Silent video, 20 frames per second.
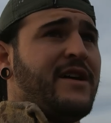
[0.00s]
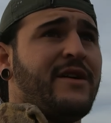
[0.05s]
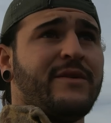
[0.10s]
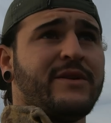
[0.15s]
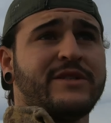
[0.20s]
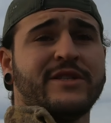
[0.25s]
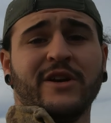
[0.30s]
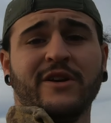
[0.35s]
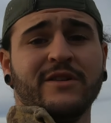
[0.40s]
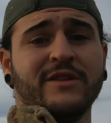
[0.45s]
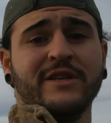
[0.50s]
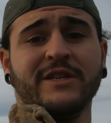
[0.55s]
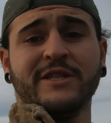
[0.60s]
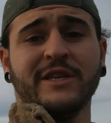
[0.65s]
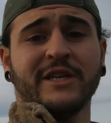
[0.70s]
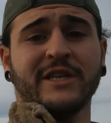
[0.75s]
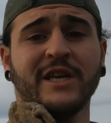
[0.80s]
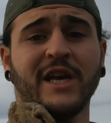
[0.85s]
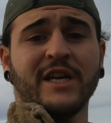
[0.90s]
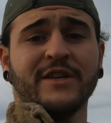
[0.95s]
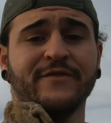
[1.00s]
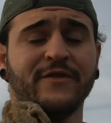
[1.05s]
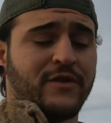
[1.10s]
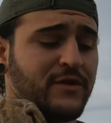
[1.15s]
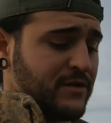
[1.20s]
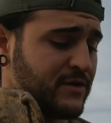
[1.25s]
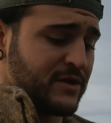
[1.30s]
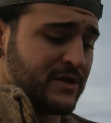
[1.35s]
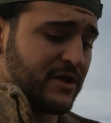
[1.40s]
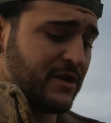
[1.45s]
it was certainly
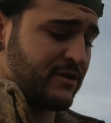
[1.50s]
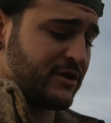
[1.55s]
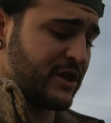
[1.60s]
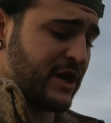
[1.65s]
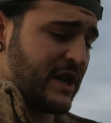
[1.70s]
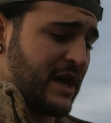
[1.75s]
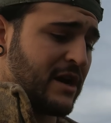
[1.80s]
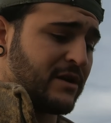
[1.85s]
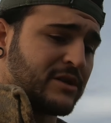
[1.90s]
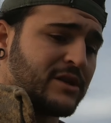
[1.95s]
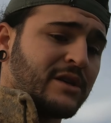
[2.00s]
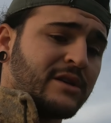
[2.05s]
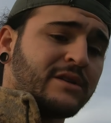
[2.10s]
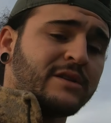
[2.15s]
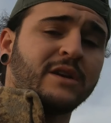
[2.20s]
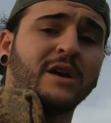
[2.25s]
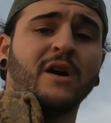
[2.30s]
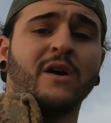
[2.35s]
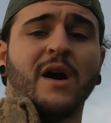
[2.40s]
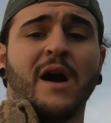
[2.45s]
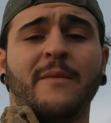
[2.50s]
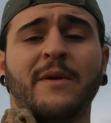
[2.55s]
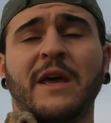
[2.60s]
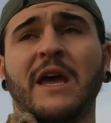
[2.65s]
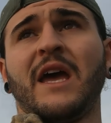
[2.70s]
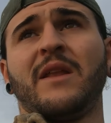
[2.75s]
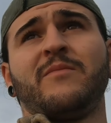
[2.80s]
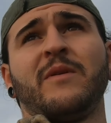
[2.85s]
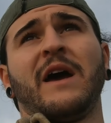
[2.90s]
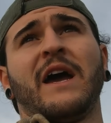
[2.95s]
successful. There's no shutouts. So I'm
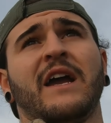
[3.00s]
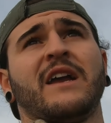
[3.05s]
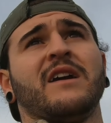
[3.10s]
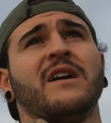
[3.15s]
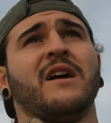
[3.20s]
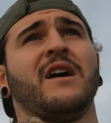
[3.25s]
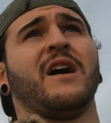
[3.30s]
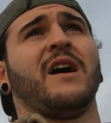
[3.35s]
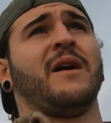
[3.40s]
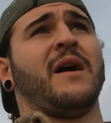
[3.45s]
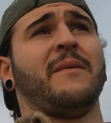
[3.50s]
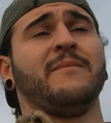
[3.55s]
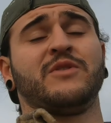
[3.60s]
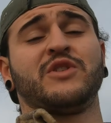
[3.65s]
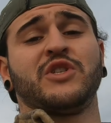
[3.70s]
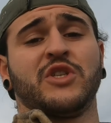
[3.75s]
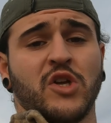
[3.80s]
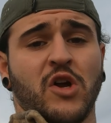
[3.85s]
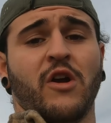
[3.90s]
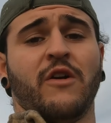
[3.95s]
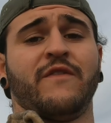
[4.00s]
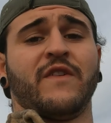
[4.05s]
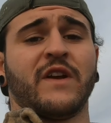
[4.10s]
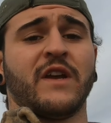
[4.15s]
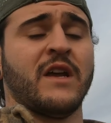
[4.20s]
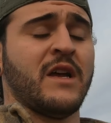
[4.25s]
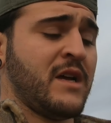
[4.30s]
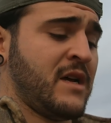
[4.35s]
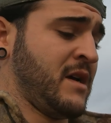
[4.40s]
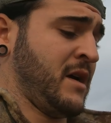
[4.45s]
gonna head back. Uh, I'm
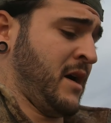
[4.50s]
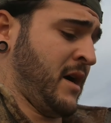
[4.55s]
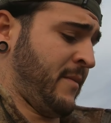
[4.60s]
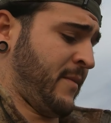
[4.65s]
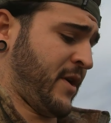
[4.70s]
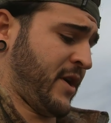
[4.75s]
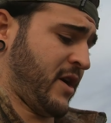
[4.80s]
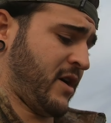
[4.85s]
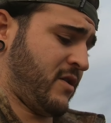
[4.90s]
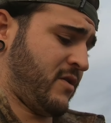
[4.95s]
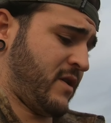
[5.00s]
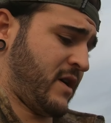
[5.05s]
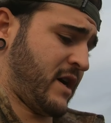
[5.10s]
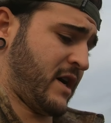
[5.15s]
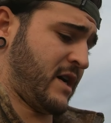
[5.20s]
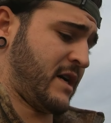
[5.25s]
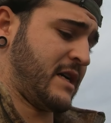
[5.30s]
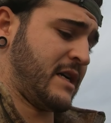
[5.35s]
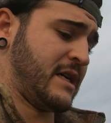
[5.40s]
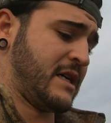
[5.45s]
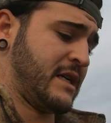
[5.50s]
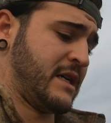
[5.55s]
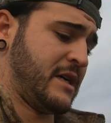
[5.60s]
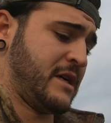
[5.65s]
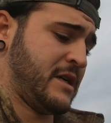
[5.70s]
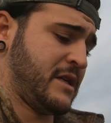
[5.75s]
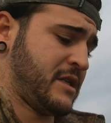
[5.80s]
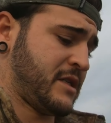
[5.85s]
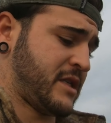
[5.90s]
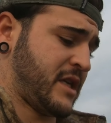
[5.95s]
starving. I'm gonna go uh,
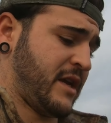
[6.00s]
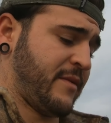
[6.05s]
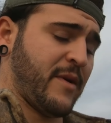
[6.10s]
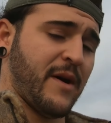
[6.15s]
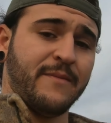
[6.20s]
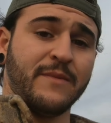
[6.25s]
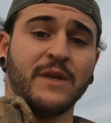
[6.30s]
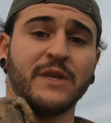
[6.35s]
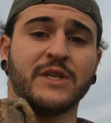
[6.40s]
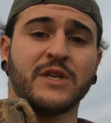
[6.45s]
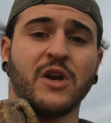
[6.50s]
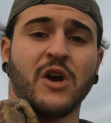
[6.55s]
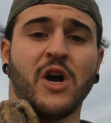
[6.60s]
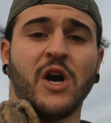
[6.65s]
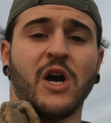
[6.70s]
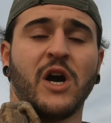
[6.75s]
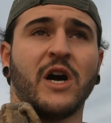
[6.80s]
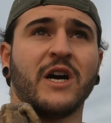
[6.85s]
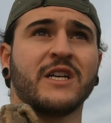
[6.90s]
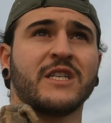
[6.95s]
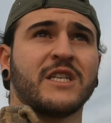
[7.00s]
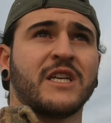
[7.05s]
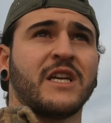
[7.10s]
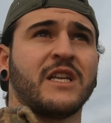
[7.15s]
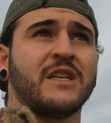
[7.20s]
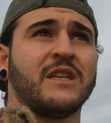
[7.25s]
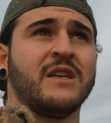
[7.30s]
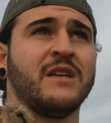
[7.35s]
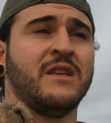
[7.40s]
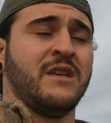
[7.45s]
steam up these cogs
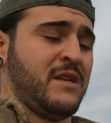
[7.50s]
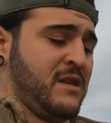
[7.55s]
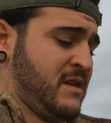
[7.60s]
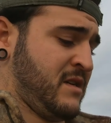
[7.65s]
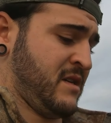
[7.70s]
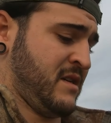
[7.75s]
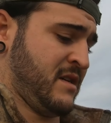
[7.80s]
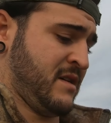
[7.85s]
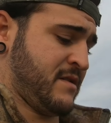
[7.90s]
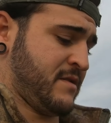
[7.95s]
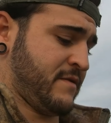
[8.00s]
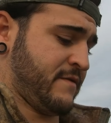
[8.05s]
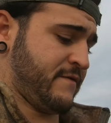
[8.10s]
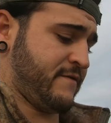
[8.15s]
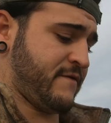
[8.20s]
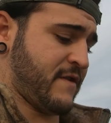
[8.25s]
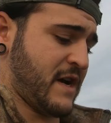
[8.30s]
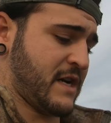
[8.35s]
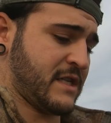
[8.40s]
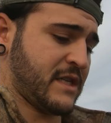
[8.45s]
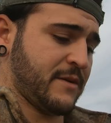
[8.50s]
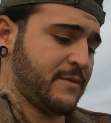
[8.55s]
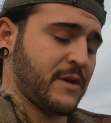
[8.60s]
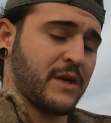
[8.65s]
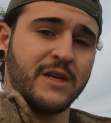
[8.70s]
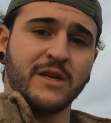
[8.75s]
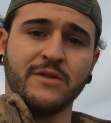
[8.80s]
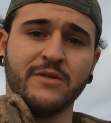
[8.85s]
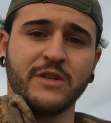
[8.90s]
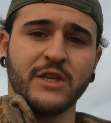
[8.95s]
and find
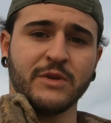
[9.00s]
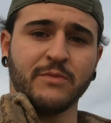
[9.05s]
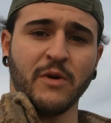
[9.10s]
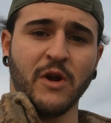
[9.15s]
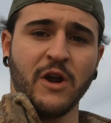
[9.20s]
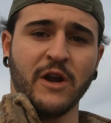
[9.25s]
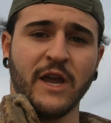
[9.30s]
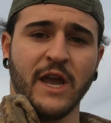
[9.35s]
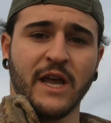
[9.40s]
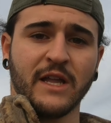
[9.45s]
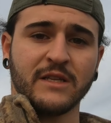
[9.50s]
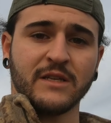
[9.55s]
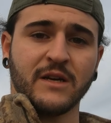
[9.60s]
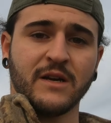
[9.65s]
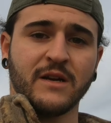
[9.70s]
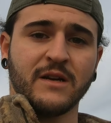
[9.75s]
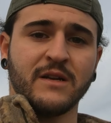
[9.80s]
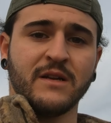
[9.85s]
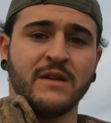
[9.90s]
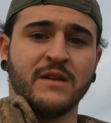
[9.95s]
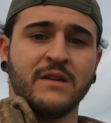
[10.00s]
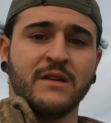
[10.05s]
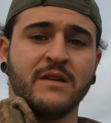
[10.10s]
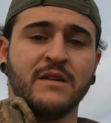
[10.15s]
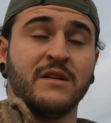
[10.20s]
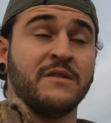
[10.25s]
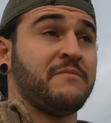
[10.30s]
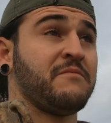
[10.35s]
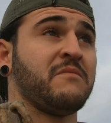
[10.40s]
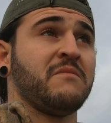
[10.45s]
something to do with this merganser.
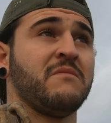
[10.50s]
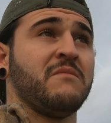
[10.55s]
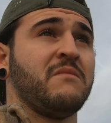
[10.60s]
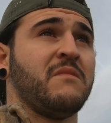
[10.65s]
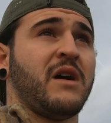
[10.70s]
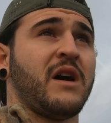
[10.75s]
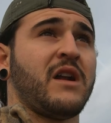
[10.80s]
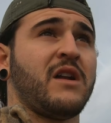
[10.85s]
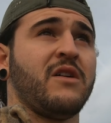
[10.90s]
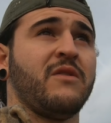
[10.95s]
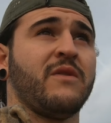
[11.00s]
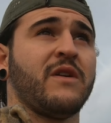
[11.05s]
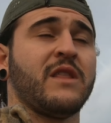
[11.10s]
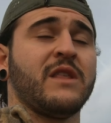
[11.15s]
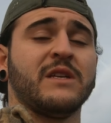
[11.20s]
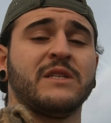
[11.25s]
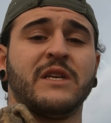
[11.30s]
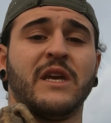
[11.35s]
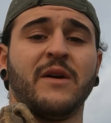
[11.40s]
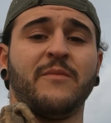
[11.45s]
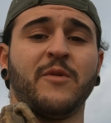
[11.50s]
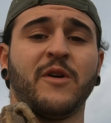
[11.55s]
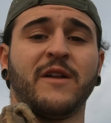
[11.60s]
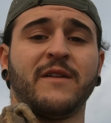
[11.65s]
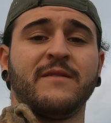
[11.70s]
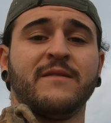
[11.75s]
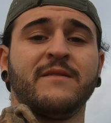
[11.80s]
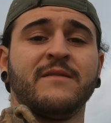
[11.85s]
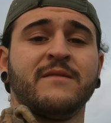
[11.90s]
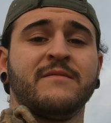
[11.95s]
I don't know what it is yet,
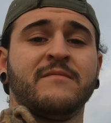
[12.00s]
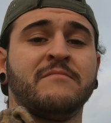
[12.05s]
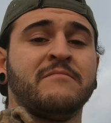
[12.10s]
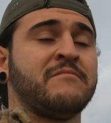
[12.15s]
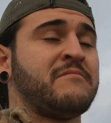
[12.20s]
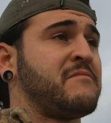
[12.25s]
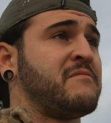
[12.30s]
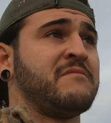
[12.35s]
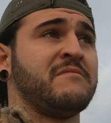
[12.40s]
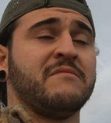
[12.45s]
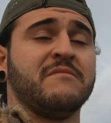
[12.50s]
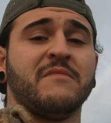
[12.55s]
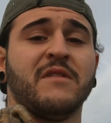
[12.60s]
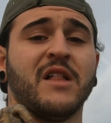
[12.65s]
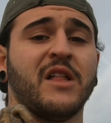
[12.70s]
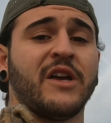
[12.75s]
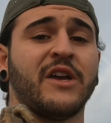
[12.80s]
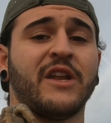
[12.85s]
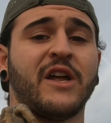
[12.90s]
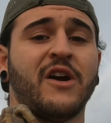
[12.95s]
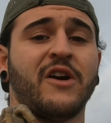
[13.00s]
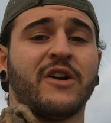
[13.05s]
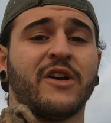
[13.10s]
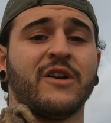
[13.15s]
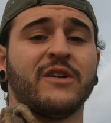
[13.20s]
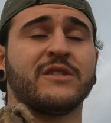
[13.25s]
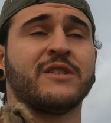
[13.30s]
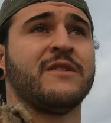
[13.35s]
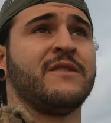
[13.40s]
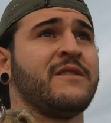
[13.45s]
but I'll let you know how it
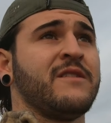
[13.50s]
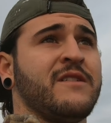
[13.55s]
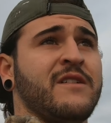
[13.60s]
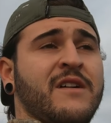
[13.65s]
goes.